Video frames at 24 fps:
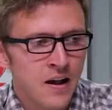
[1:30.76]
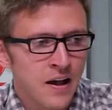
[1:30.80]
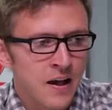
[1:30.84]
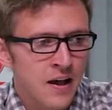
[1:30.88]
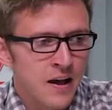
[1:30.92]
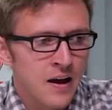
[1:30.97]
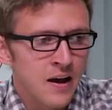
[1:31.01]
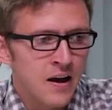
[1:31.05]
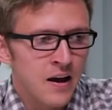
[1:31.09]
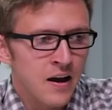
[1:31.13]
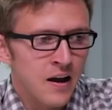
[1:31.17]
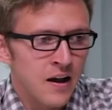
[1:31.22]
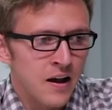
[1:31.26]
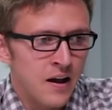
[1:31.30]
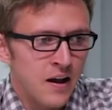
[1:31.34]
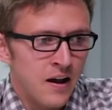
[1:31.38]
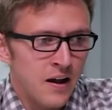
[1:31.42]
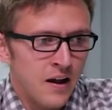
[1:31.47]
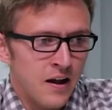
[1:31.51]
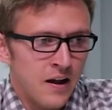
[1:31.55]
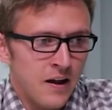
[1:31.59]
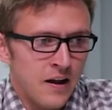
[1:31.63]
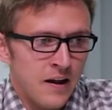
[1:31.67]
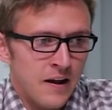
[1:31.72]

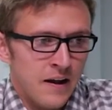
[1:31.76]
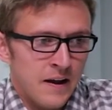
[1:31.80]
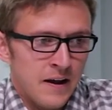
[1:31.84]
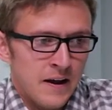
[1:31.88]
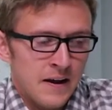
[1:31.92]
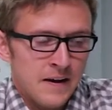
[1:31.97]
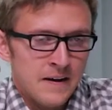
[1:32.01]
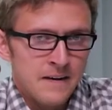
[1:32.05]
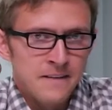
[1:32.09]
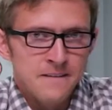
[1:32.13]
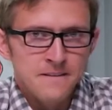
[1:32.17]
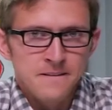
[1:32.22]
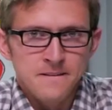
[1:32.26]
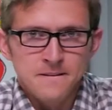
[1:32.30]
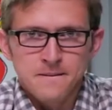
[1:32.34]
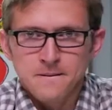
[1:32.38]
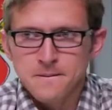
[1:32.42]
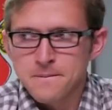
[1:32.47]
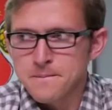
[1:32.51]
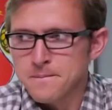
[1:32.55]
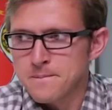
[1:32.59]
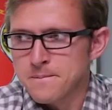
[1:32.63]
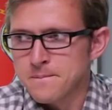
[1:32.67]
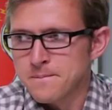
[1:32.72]

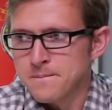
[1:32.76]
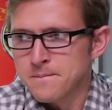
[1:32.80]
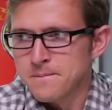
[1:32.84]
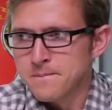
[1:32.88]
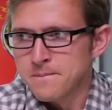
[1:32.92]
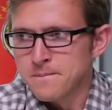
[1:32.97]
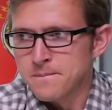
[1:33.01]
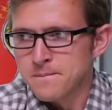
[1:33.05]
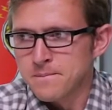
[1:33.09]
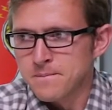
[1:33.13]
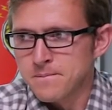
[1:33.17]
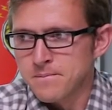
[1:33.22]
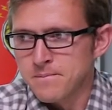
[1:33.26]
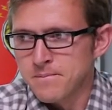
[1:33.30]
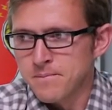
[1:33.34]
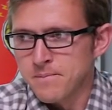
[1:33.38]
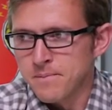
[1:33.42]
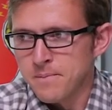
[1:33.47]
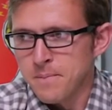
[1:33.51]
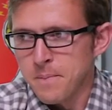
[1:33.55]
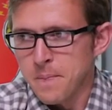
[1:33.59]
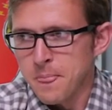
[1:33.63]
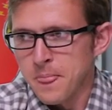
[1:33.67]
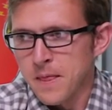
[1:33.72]

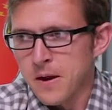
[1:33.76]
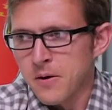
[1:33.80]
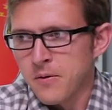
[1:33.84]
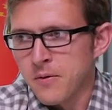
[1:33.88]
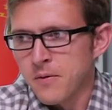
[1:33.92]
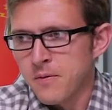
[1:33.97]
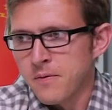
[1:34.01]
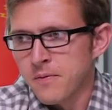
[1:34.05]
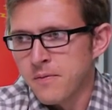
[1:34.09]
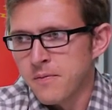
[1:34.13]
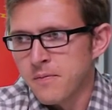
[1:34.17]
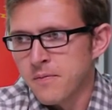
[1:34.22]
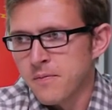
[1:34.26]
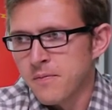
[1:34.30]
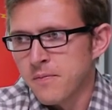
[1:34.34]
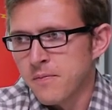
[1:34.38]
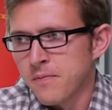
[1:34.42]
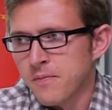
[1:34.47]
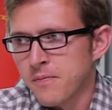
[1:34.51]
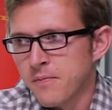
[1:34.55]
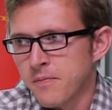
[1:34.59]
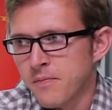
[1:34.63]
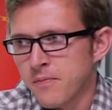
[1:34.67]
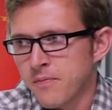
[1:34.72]

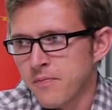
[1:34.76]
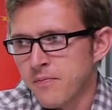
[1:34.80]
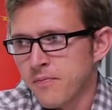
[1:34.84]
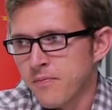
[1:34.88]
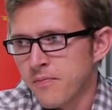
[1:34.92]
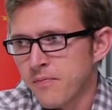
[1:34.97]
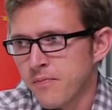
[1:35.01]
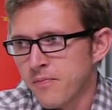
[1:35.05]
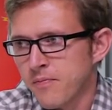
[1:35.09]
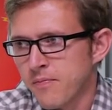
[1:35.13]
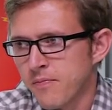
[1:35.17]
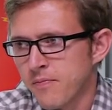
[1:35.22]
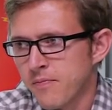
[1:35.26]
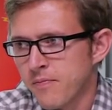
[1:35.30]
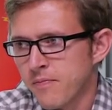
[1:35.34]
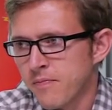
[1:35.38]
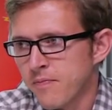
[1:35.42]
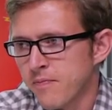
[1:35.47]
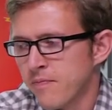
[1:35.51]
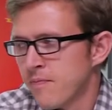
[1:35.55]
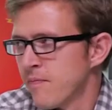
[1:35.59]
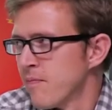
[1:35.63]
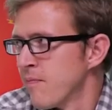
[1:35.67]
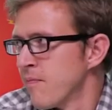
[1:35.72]

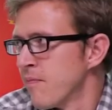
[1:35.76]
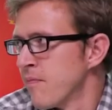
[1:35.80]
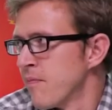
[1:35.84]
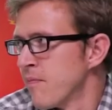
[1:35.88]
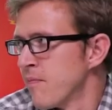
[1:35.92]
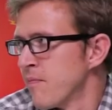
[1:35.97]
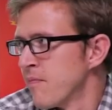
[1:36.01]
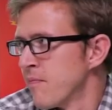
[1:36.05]
[no speech]